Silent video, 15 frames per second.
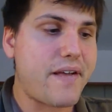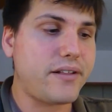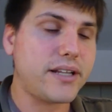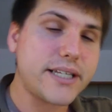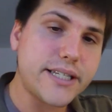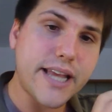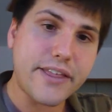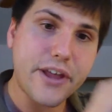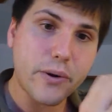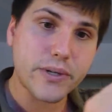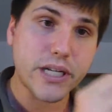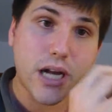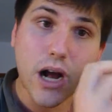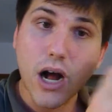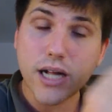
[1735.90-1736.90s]
let's say there
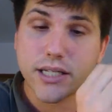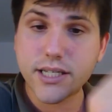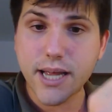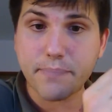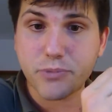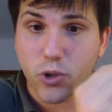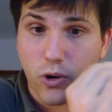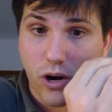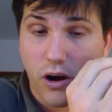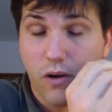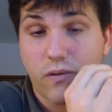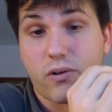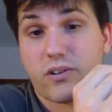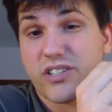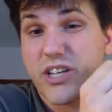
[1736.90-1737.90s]
was a concept
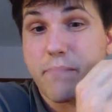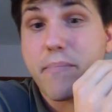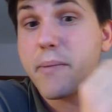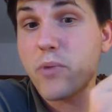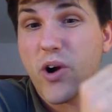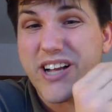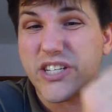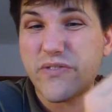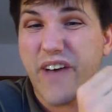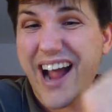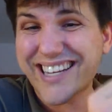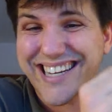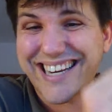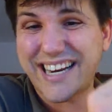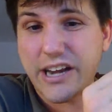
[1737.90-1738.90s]
or some memorized
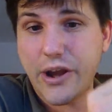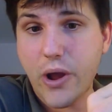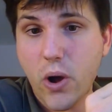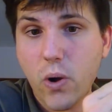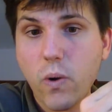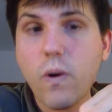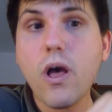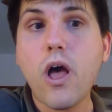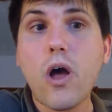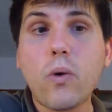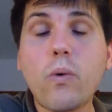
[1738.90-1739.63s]
fact I didn't know.